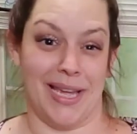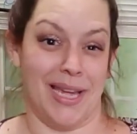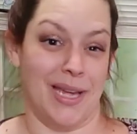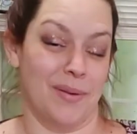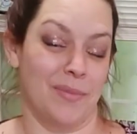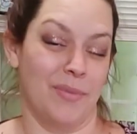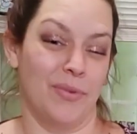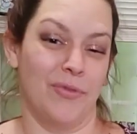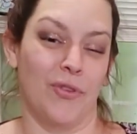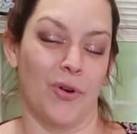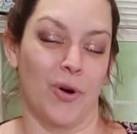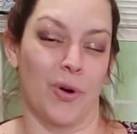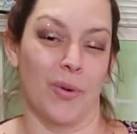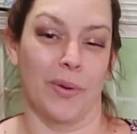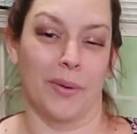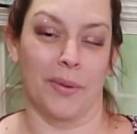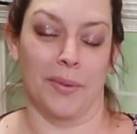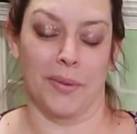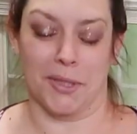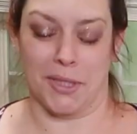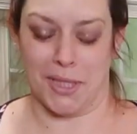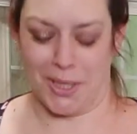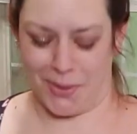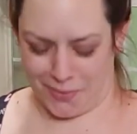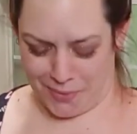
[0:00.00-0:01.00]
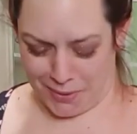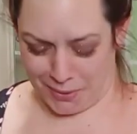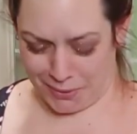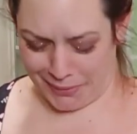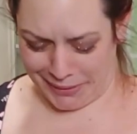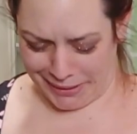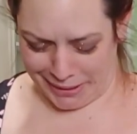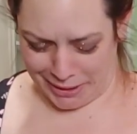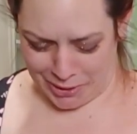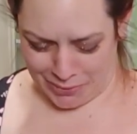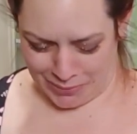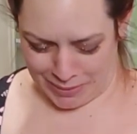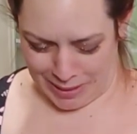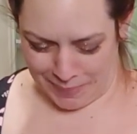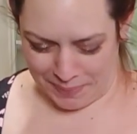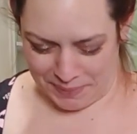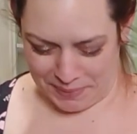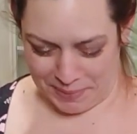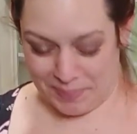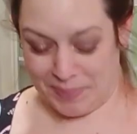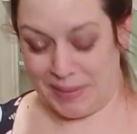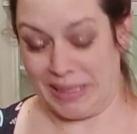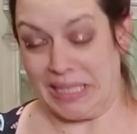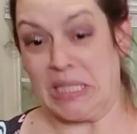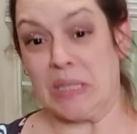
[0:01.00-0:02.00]
saying before we were so rudely
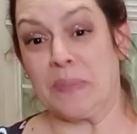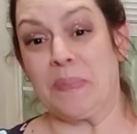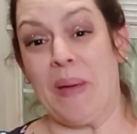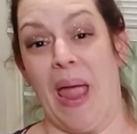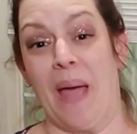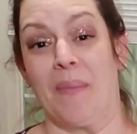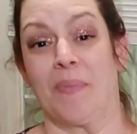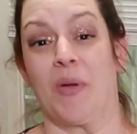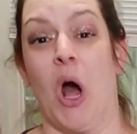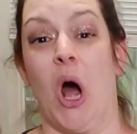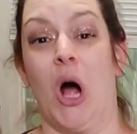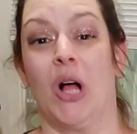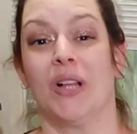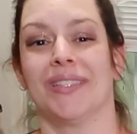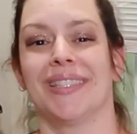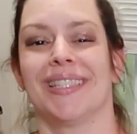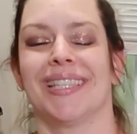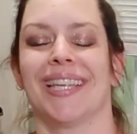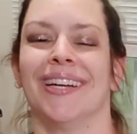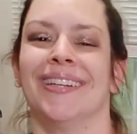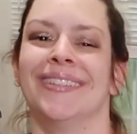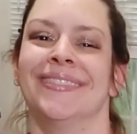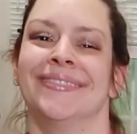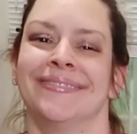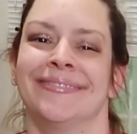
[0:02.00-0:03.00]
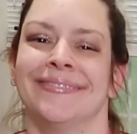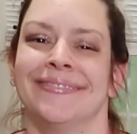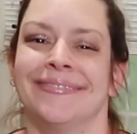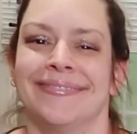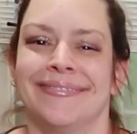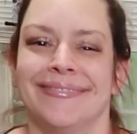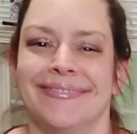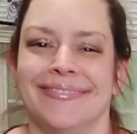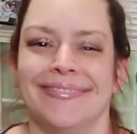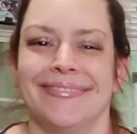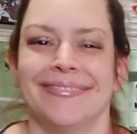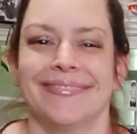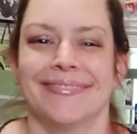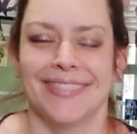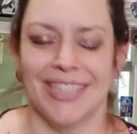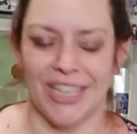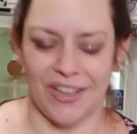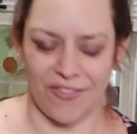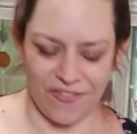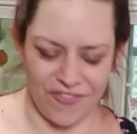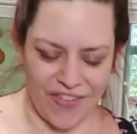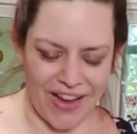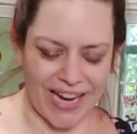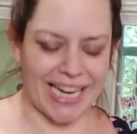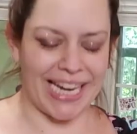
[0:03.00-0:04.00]
interrupted by spam calls, I really
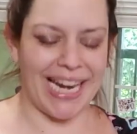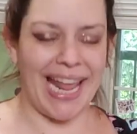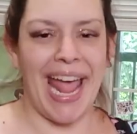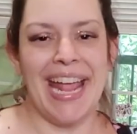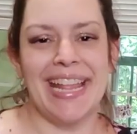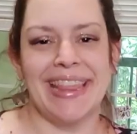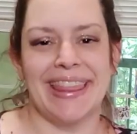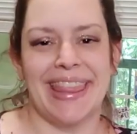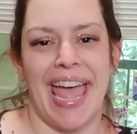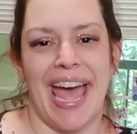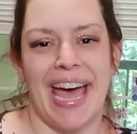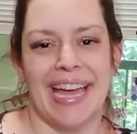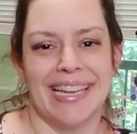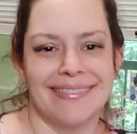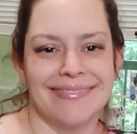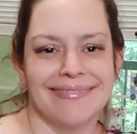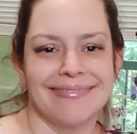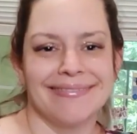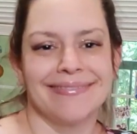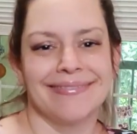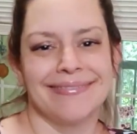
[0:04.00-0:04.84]
fucking hate that.